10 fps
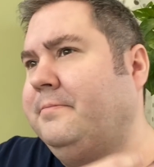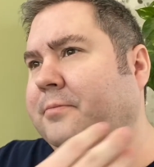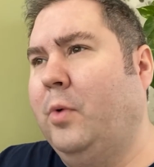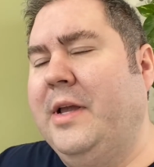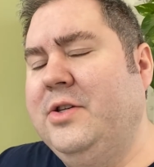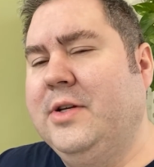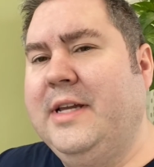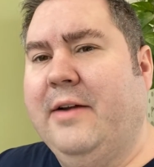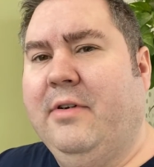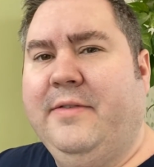ways you can
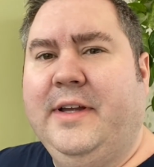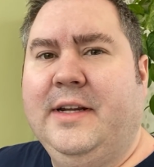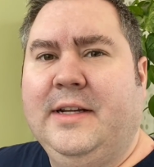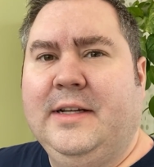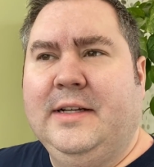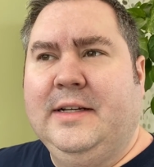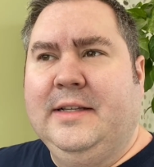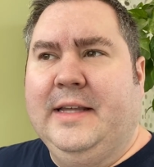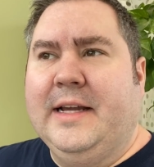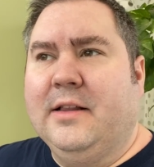get rid of it,
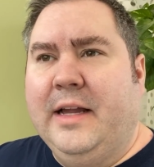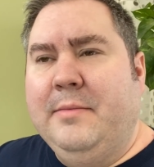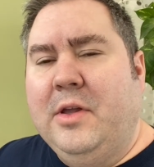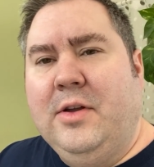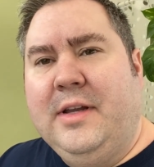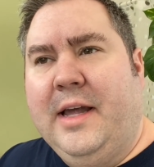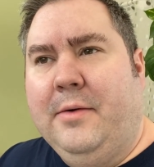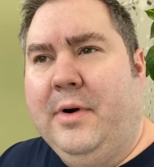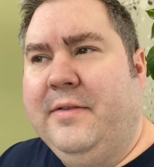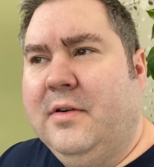they claim that you can
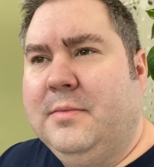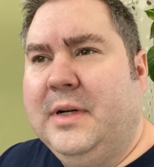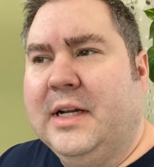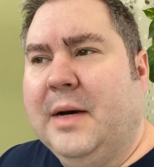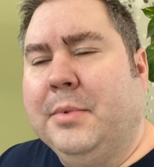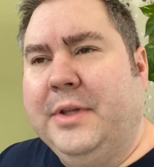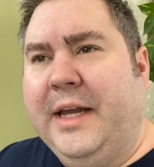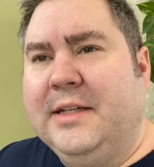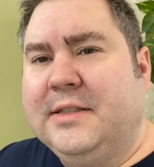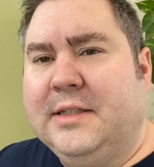get rid of them in a couple
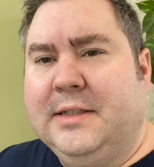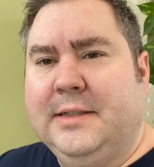days.